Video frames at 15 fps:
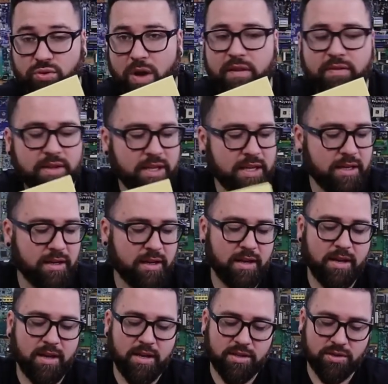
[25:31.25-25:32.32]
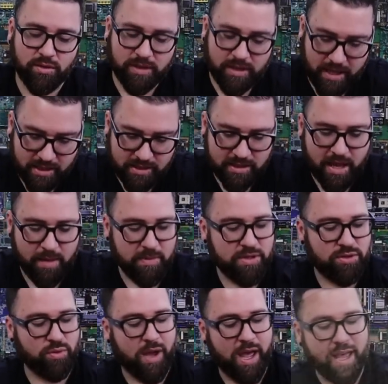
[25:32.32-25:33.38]
to everything. So the next step
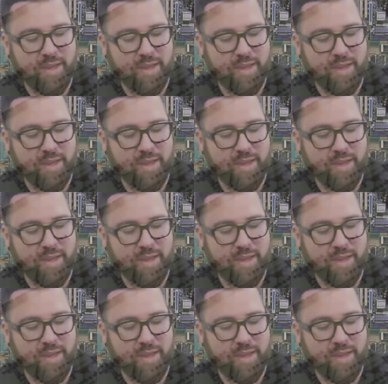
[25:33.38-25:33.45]
is to